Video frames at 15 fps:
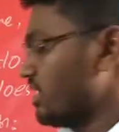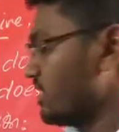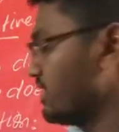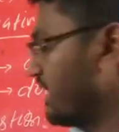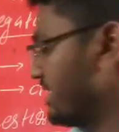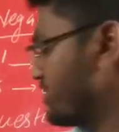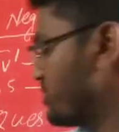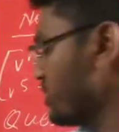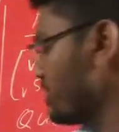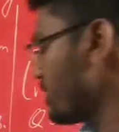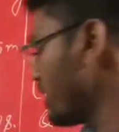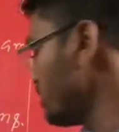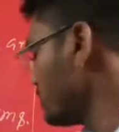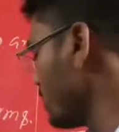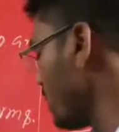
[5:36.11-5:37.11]
The
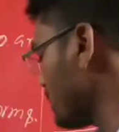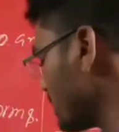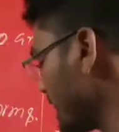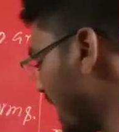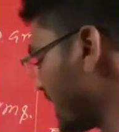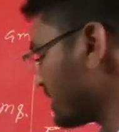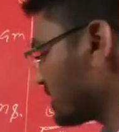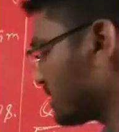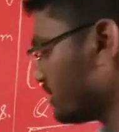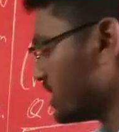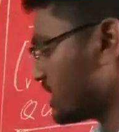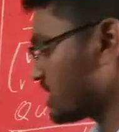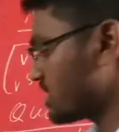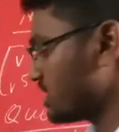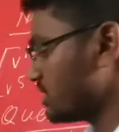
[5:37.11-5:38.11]
children don't like
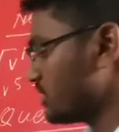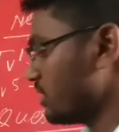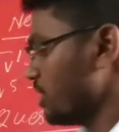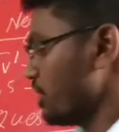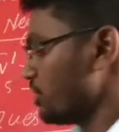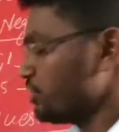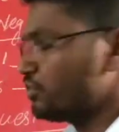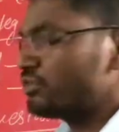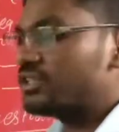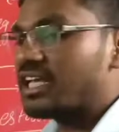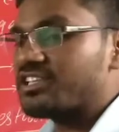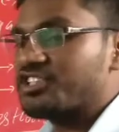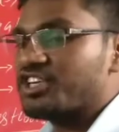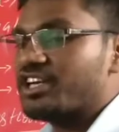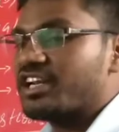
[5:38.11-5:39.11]
sweets. Do the
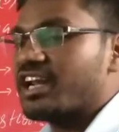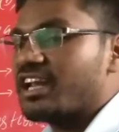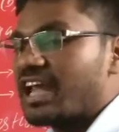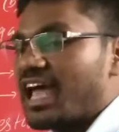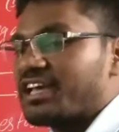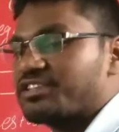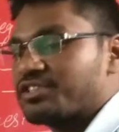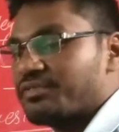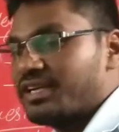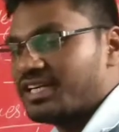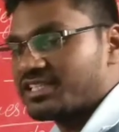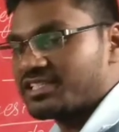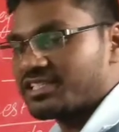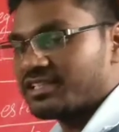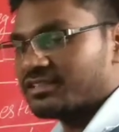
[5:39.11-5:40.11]
children like
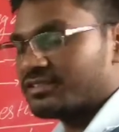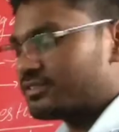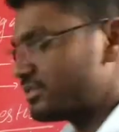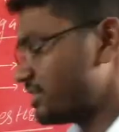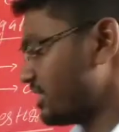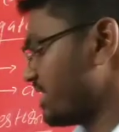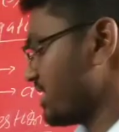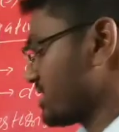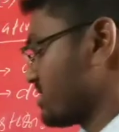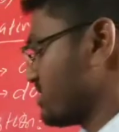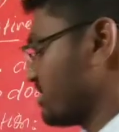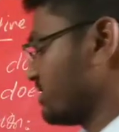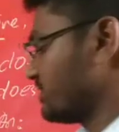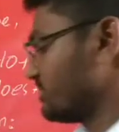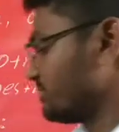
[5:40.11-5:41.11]
sweets?
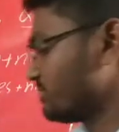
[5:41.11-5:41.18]
Next.